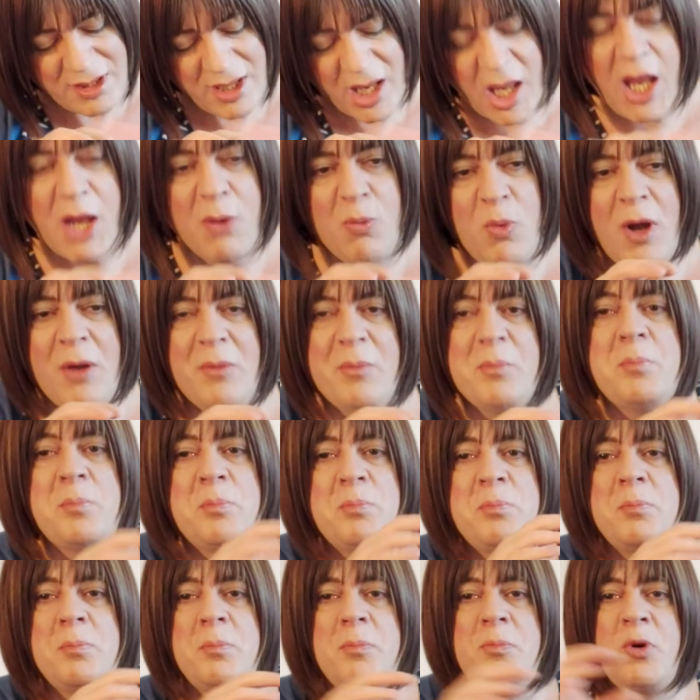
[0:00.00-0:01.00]
it won't
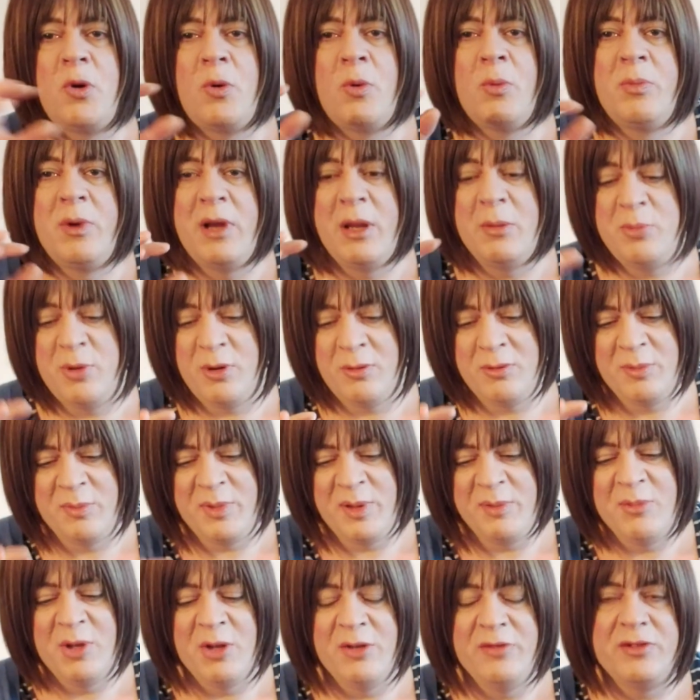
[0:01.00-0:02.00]
probably
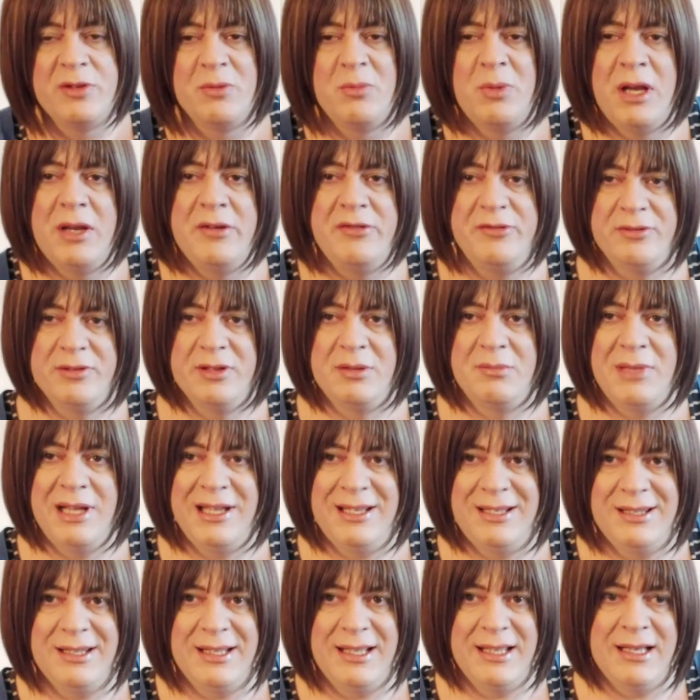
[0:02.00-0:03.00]
be moved away from the
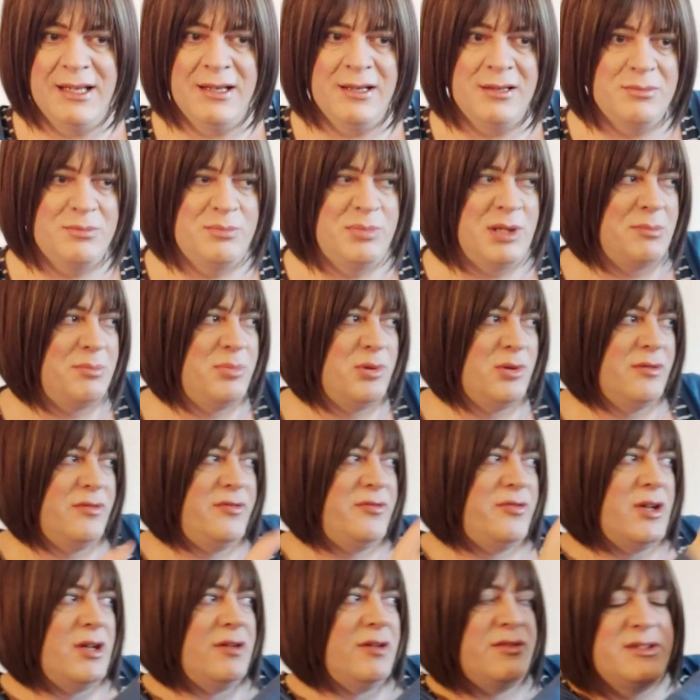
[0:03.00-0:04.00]
main layout, but put
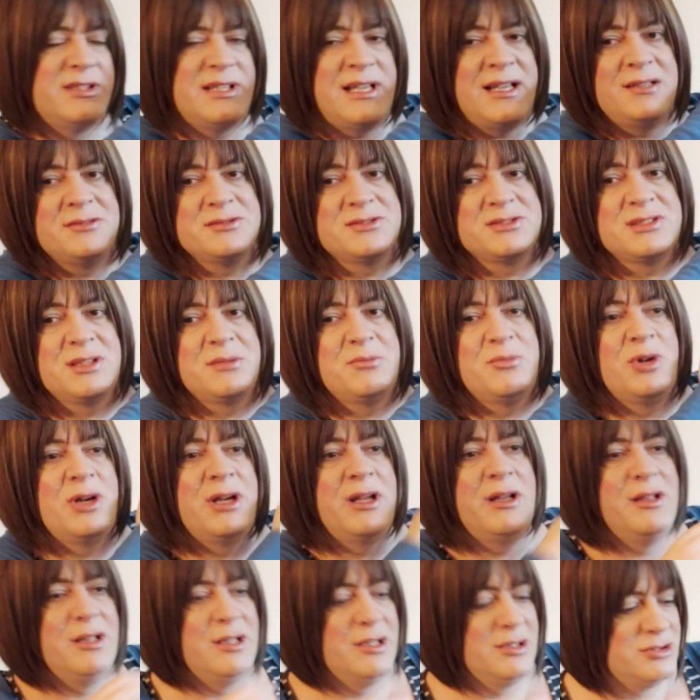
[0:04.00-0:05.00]
further down
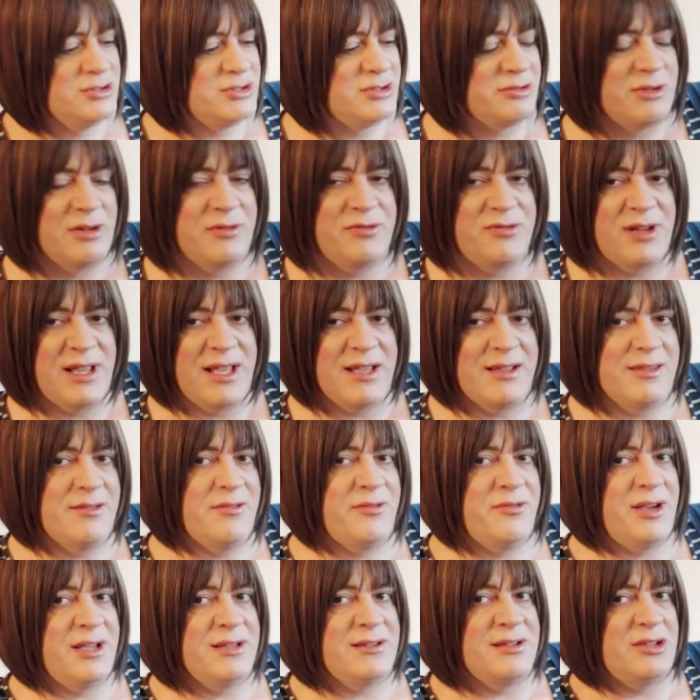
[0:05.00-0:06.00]
somewhere to reflect the
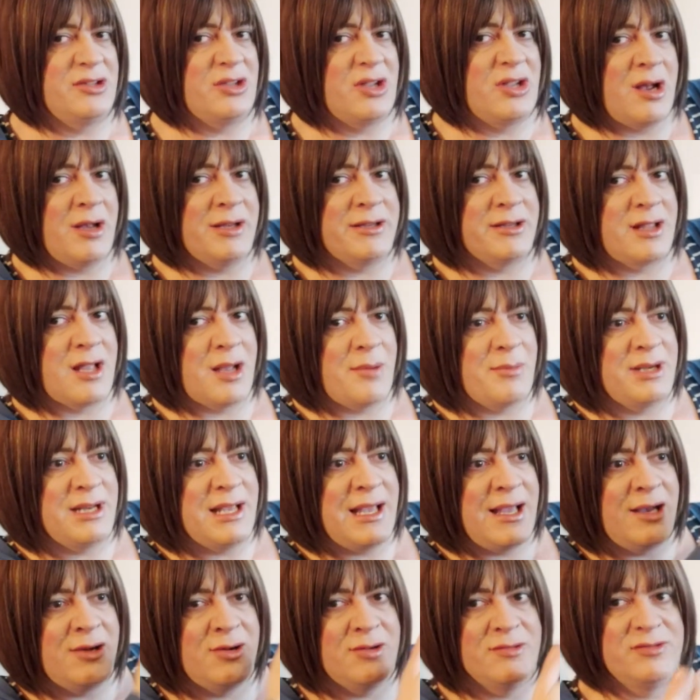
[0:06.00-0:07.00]
fact that you're kind of coming
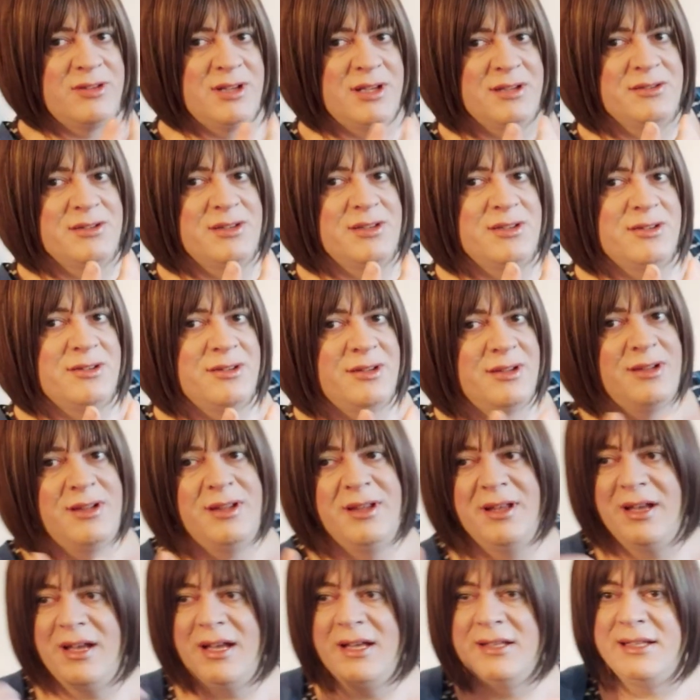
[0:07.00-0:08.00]
out of London
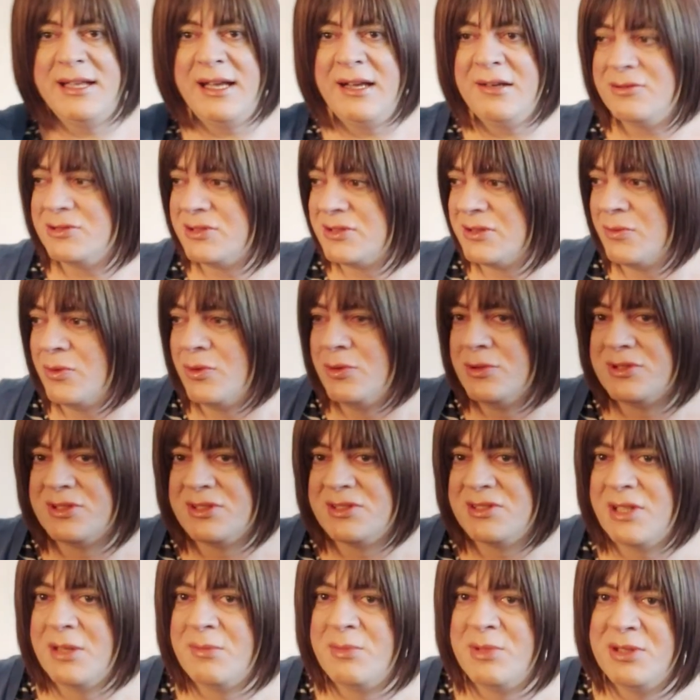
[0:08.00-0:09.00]
and out towards the
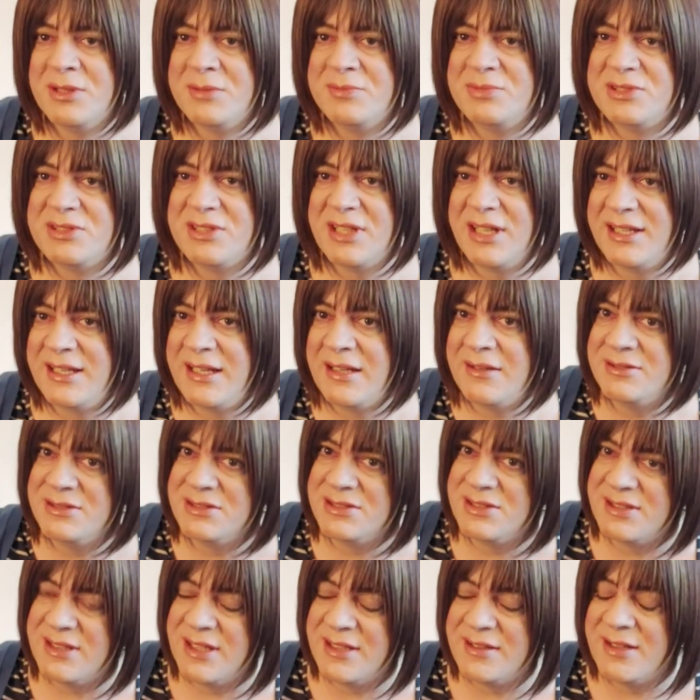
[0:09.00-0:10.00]
suburbs and out
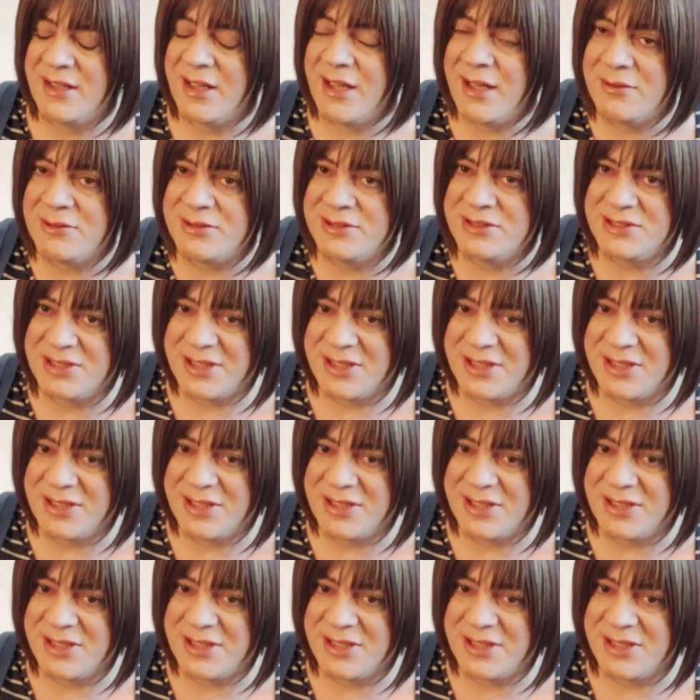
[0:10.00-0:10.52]
into the